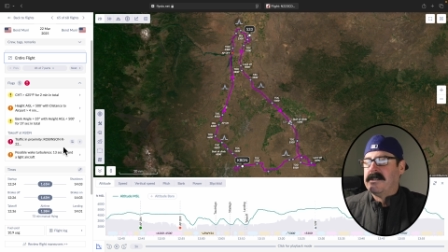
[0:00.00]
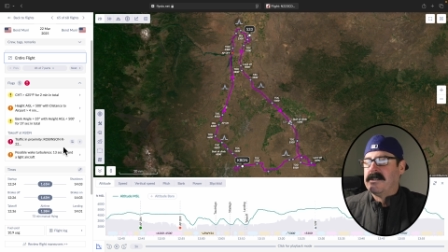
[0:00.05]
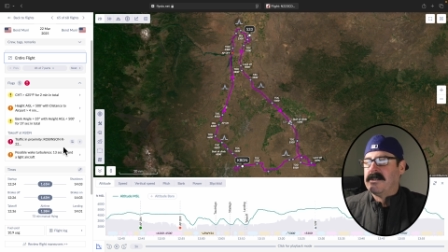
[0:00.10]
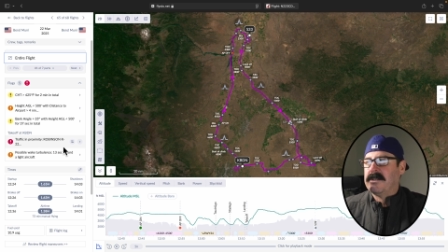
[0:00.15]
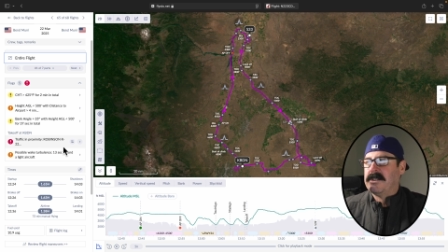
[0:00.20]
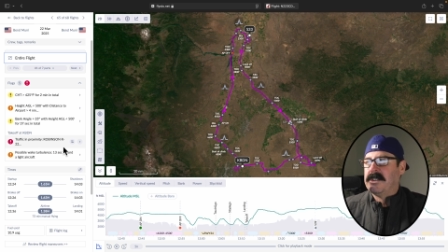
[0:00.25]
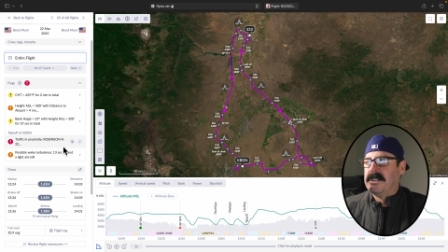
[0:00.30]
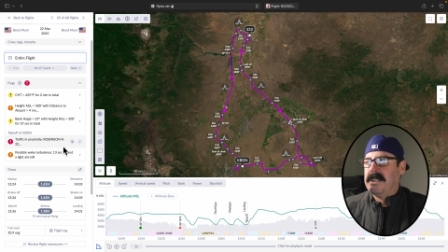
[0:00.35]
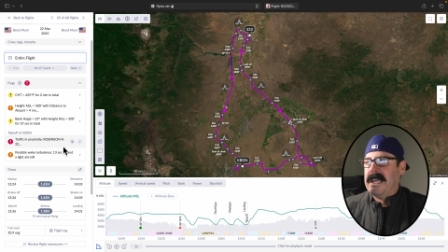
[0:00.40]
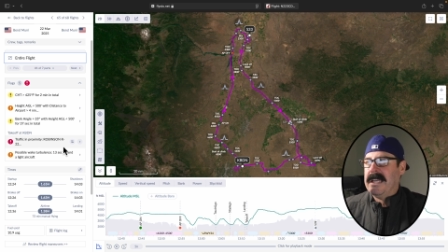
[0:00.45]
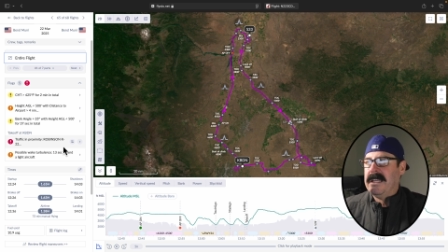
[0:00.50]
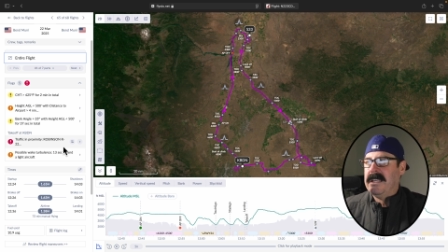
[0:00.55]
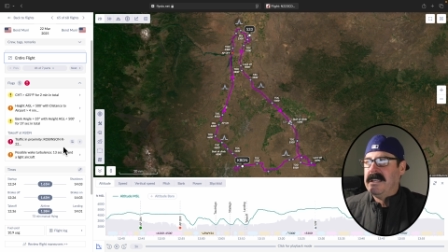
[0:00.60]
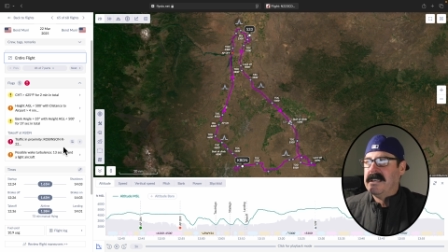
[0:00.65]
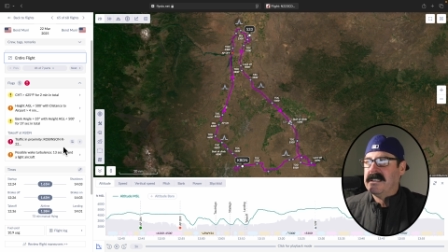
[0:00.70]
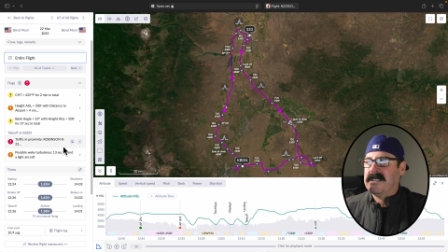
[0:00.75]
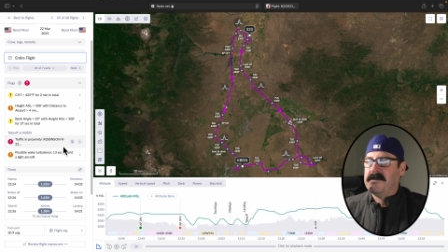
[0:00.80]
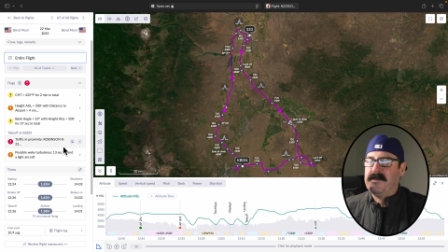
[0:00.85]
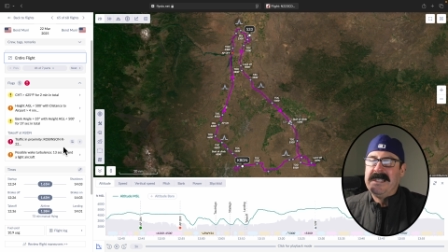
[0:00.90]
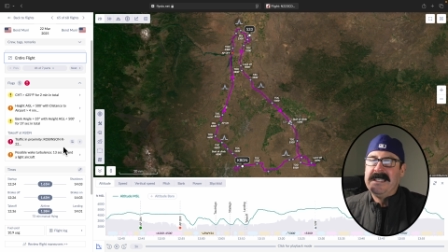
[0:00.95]
searching
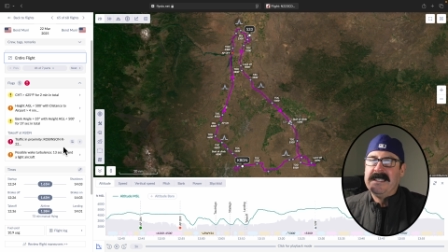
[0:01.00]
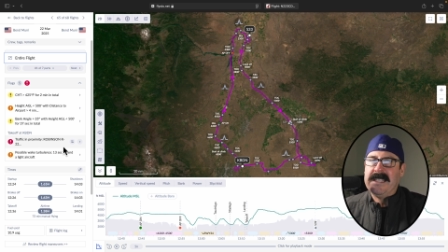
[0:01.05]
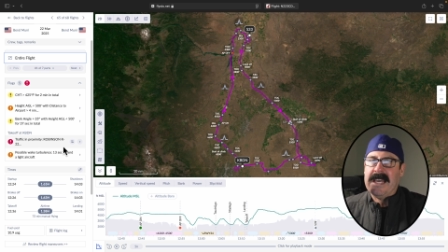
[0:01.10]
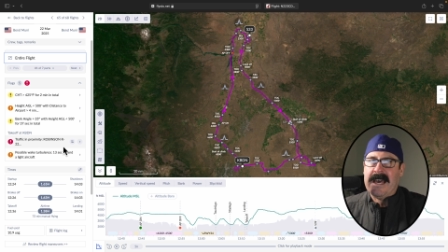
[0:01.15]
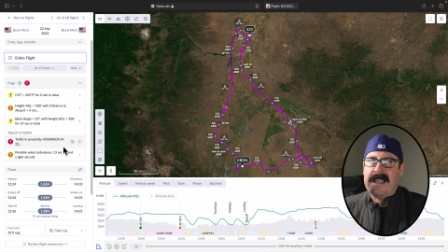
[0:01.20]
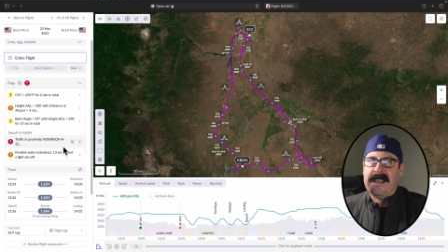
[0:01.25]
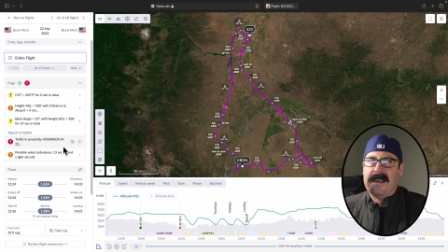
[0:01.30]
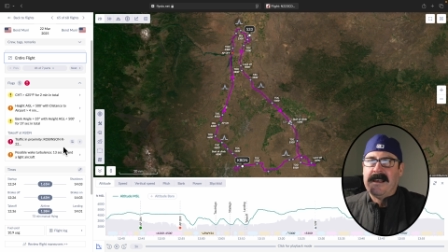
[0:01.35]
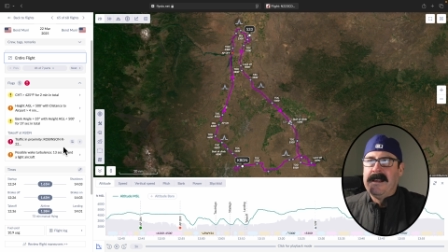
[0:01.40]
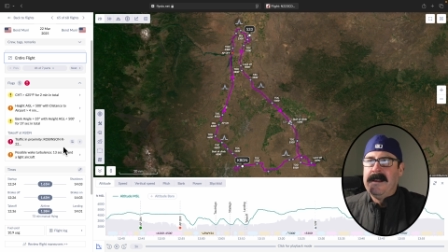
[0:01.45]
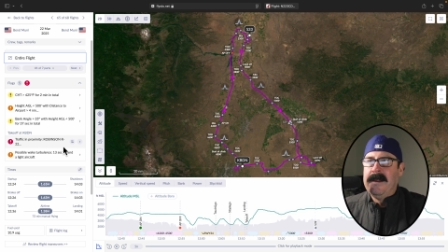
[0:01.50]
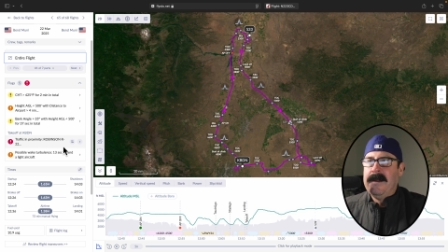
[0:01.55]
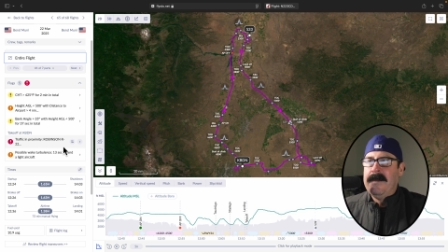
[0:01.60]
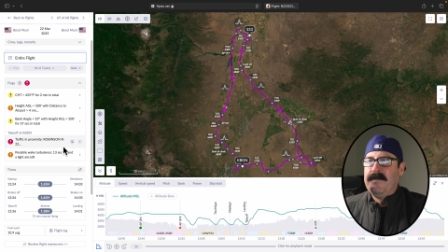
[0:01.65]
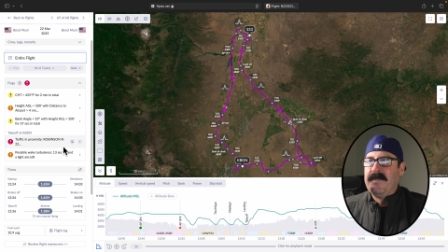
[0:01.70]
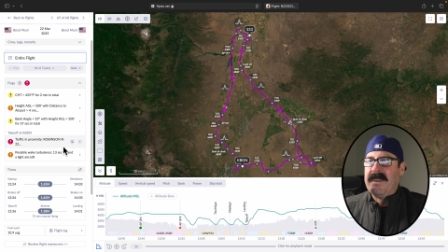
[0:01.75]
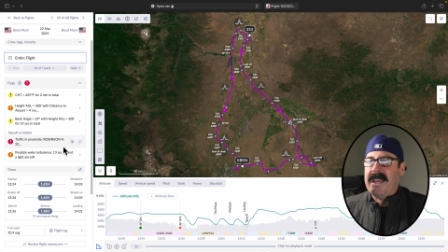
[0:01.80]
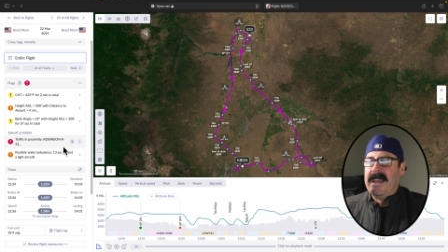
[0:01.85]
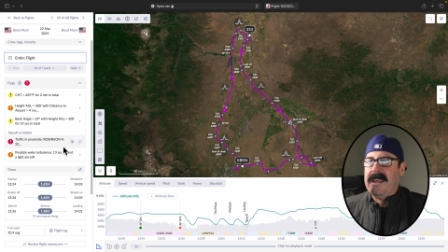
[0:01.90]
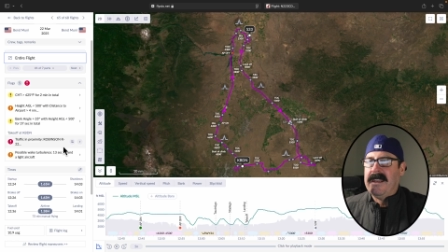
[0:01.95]
adsb data
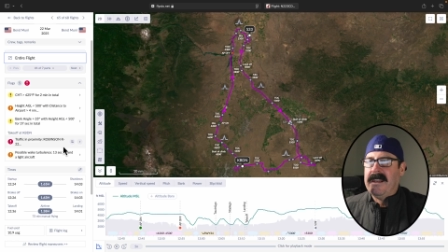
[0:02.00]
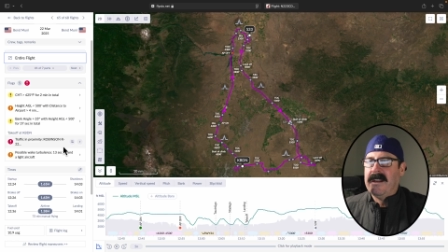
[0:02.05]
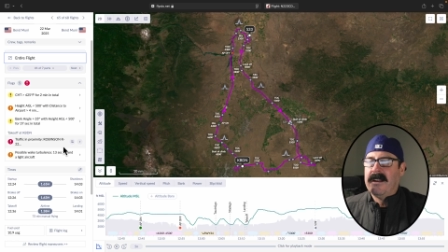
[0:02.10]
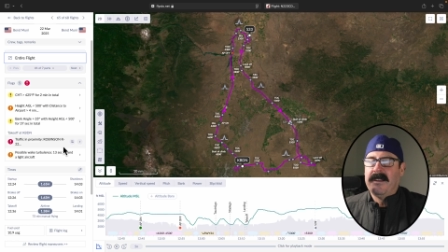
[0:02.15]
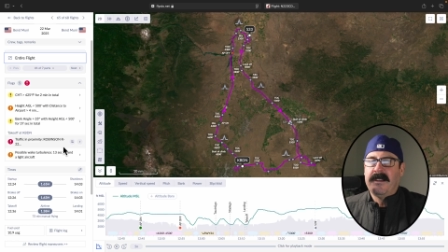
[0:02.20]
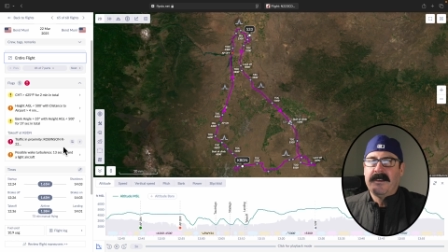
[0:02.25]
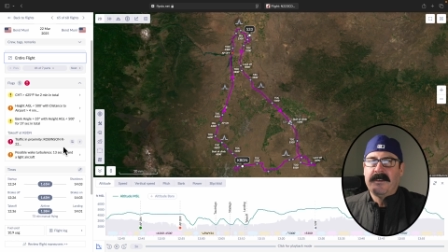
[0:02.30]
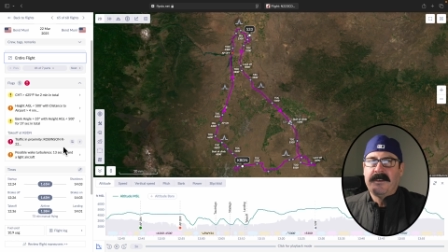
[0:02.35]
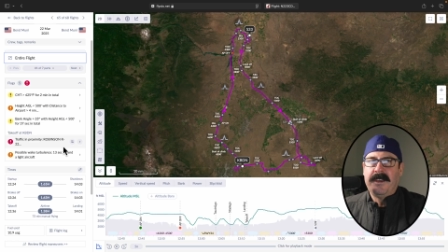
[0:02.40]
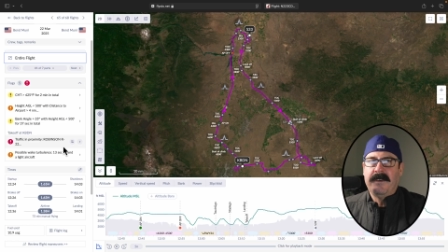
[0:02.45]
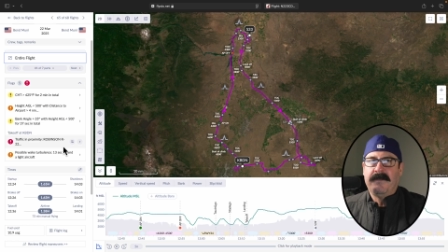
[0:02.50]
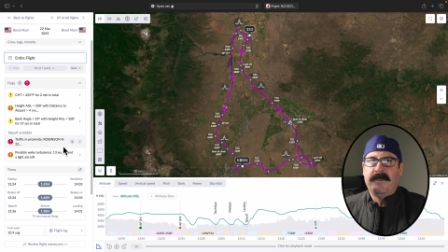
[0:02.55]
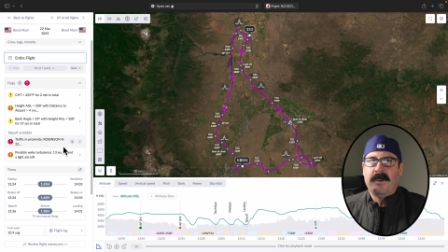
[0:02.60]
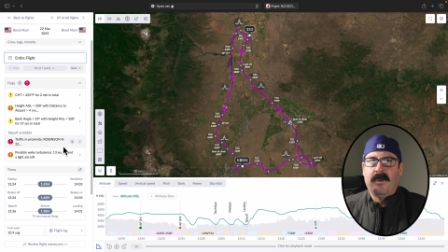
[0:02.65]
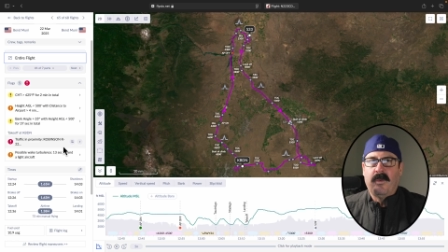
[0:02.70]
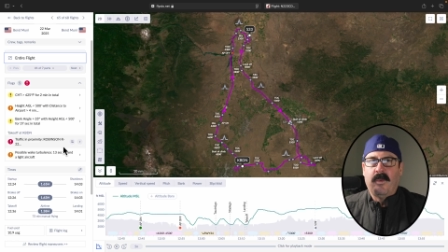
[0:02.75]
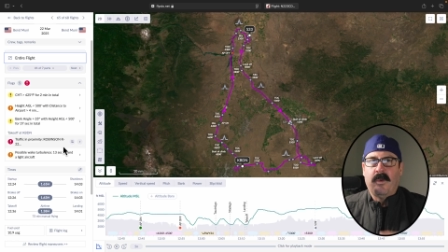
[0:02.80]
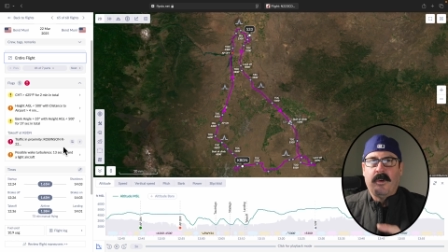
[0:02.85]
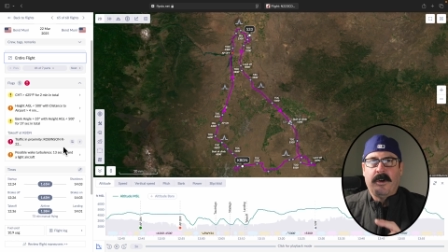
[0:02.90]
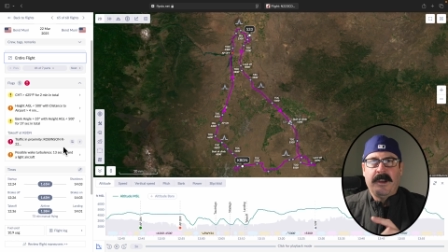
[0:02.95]
and it'll give you
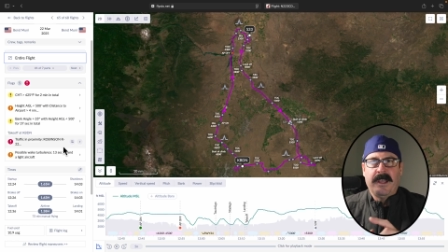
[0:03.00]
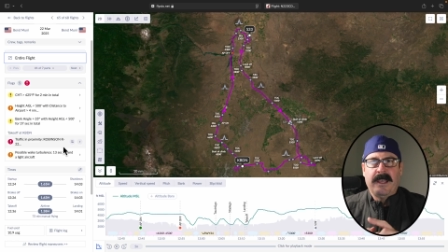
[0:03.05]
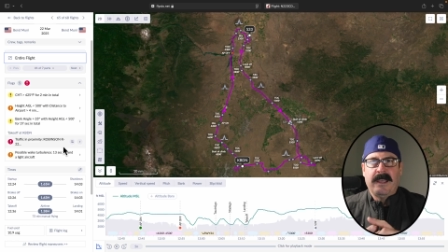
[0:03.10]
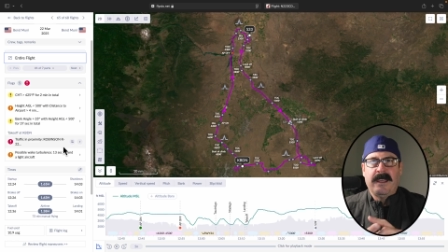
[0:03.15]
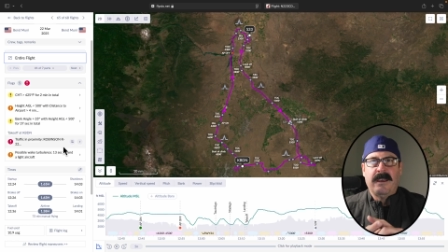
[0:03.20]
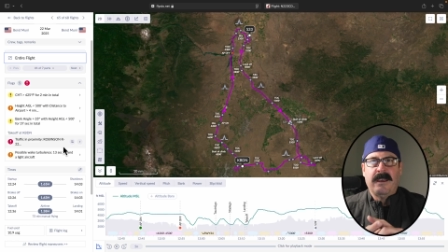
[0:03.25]
a warning